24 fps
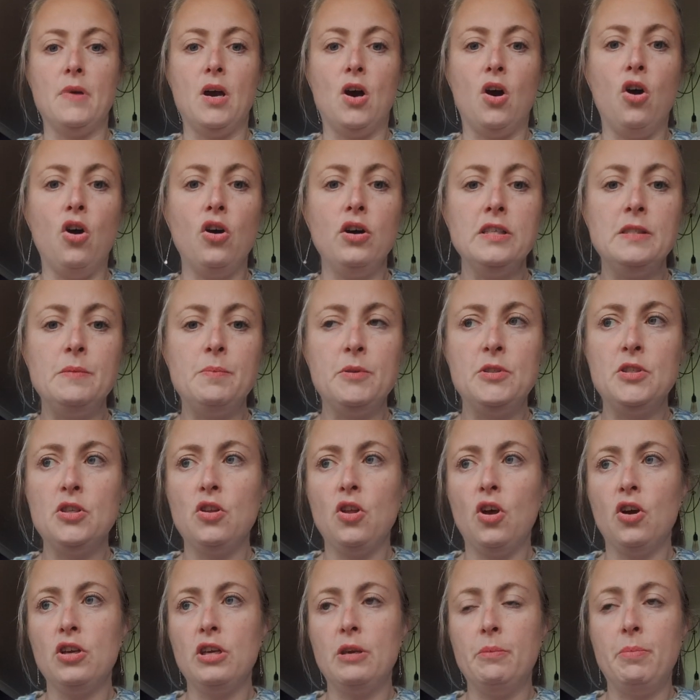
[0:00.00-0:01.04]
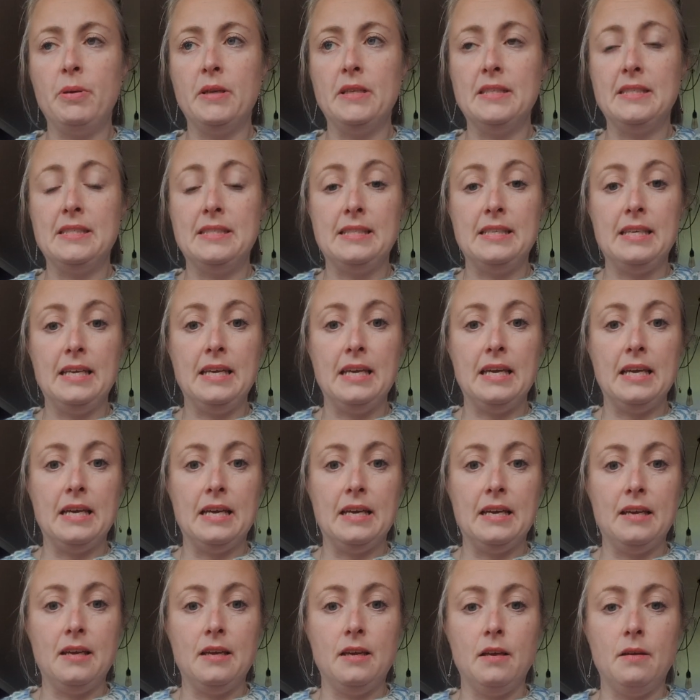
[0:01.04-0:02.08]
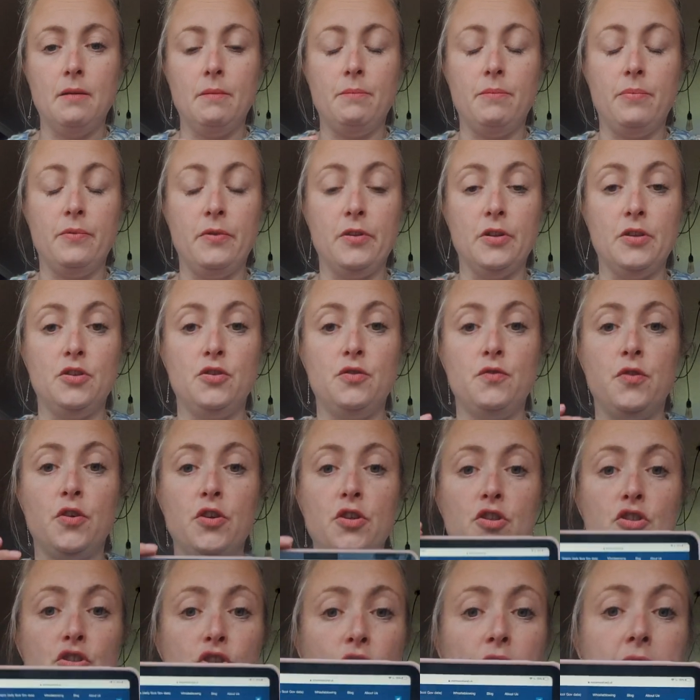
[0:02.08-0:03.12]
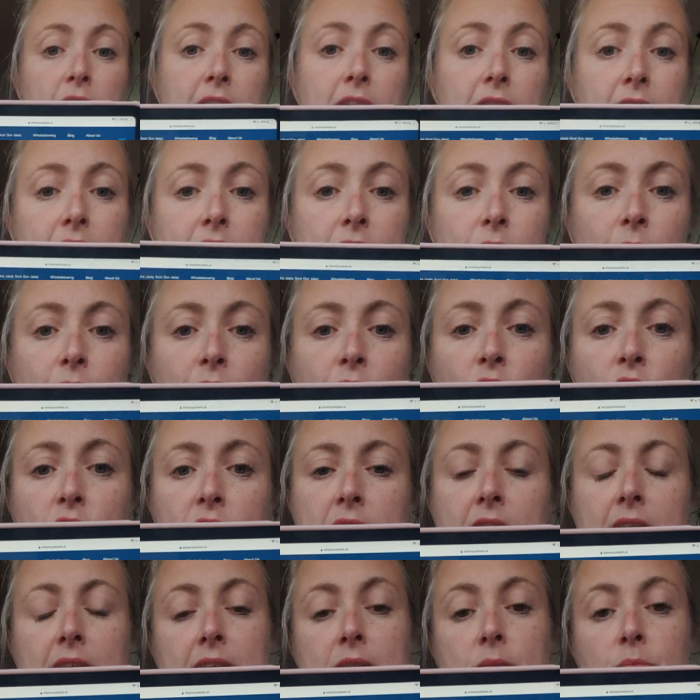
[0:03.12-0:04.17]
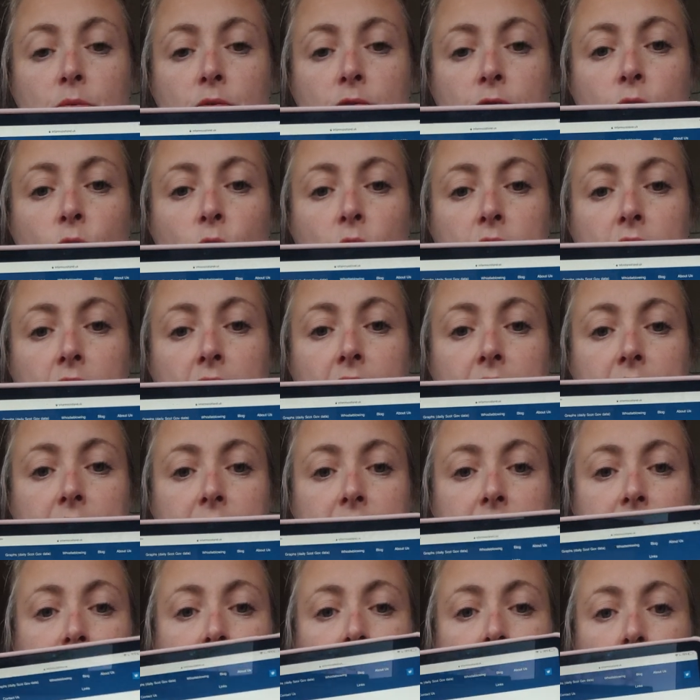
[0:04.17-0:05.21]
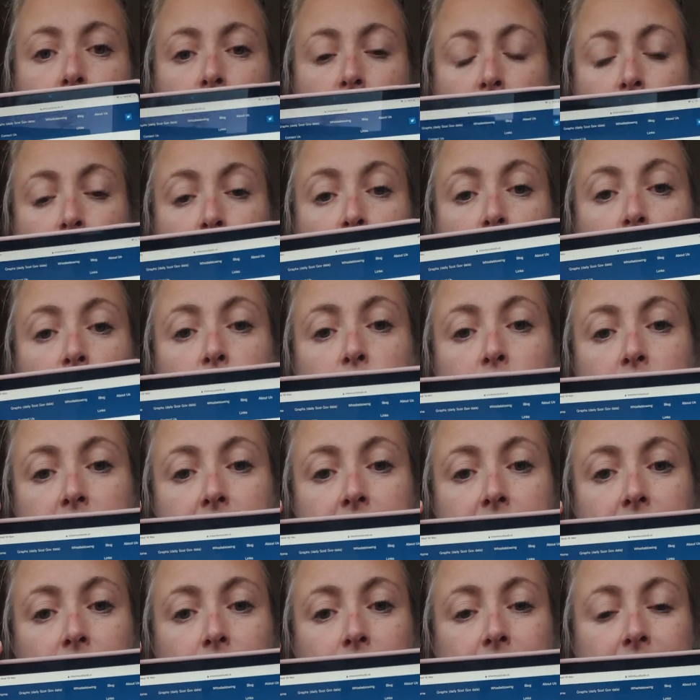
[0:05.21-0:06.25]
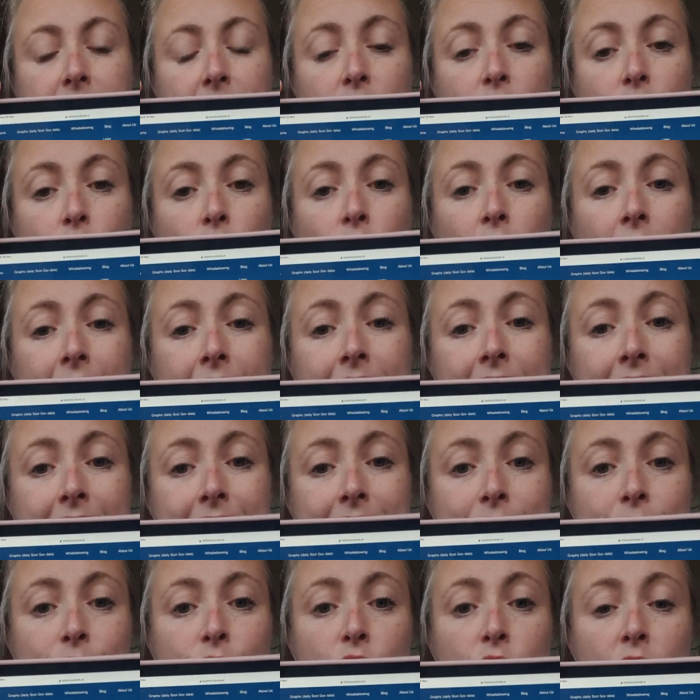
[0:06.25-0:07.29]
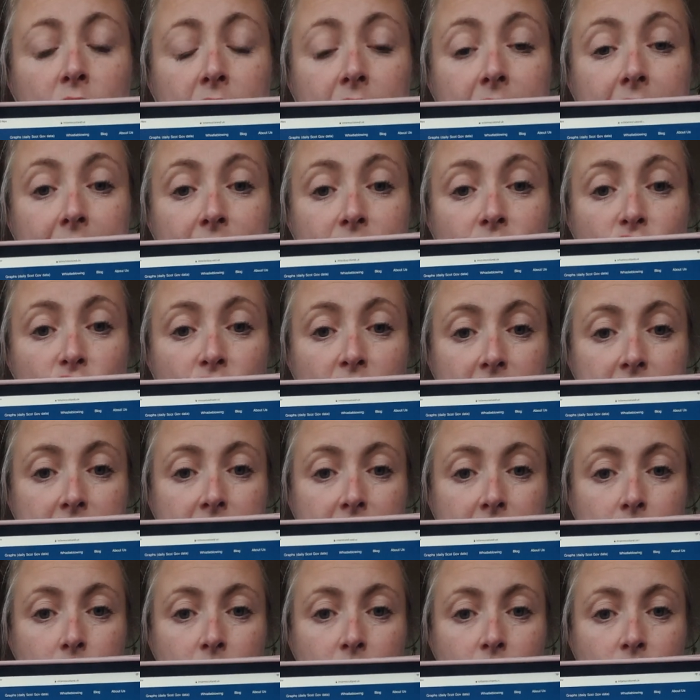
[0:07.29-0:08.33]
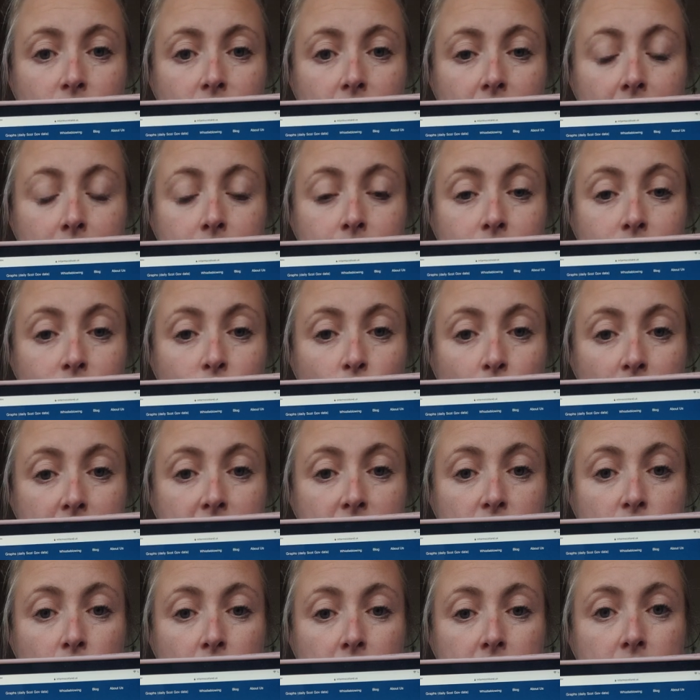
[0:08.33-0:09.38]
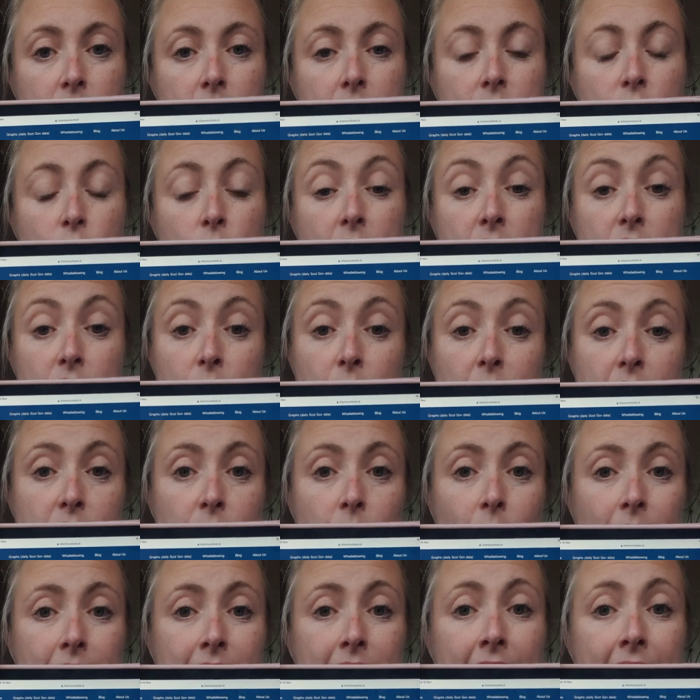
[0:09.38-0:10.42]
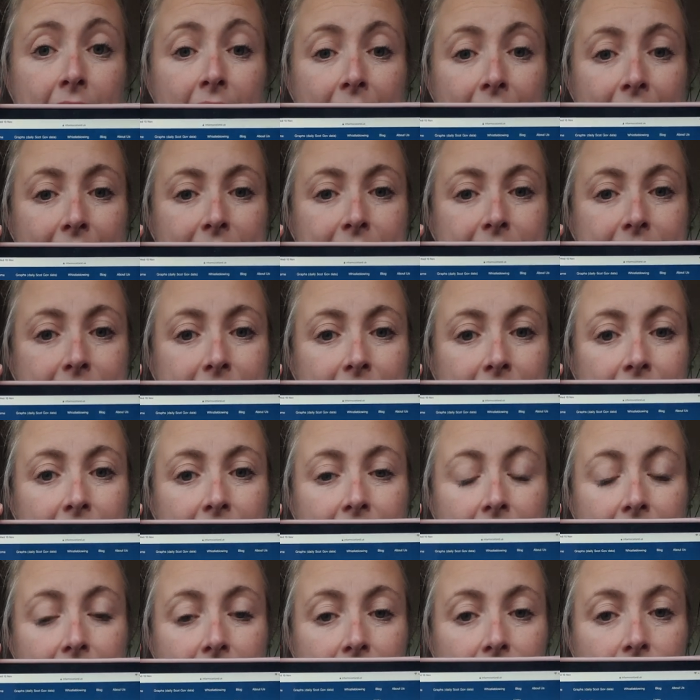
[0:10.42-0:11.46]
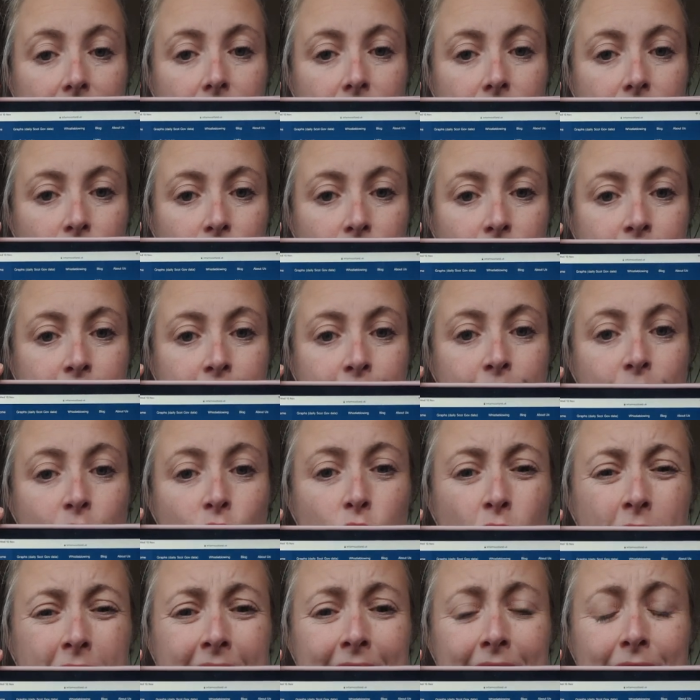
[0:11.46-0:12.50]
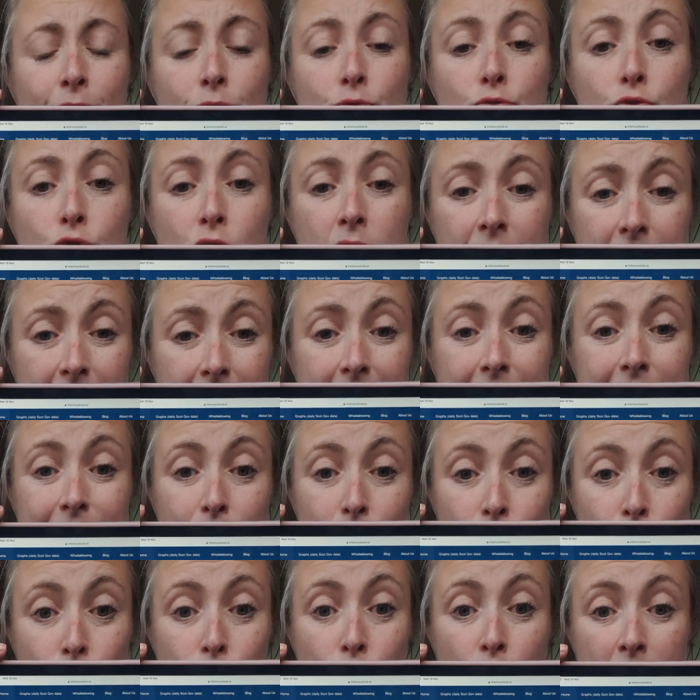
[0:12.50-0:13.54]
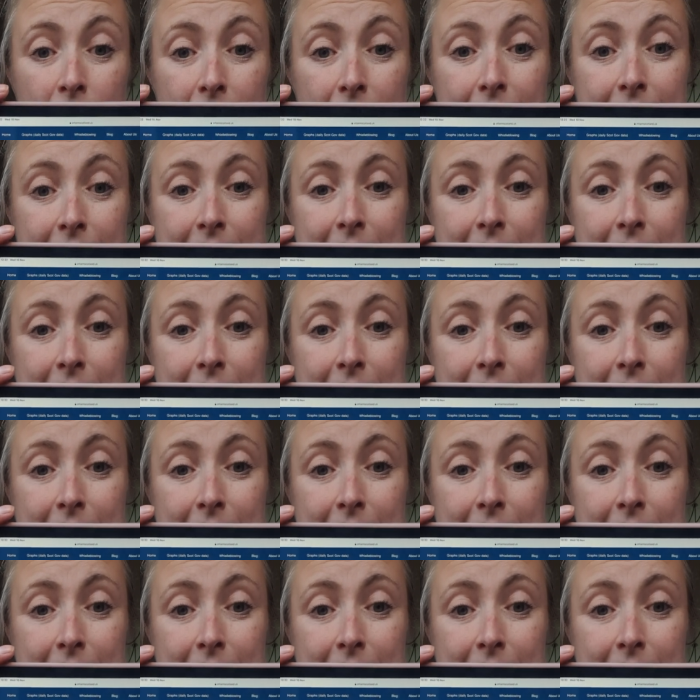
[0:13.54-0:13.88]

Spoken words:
Hospital occupancy for the 2 years, we've looked at this before, you can see hospital occupancy is coming down. What I think is really interesting about 2020 and 2021 is that they're looking really, really